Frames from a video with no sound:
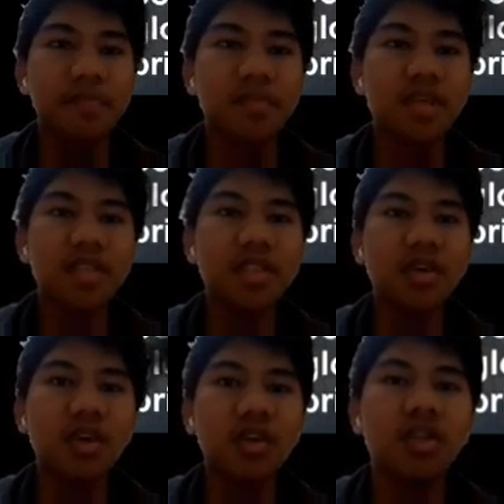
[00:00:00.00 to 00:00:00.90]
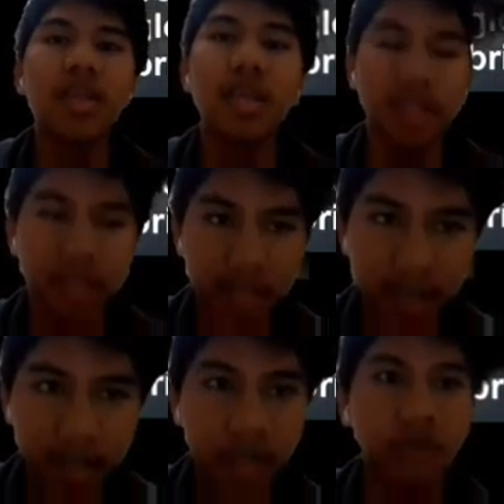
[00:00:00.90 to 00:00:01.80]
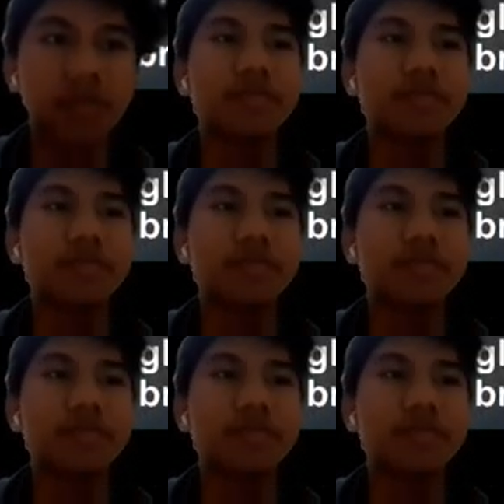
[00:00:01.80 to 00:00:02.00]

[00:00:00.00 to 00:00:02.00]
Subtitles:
That's all, and thank you.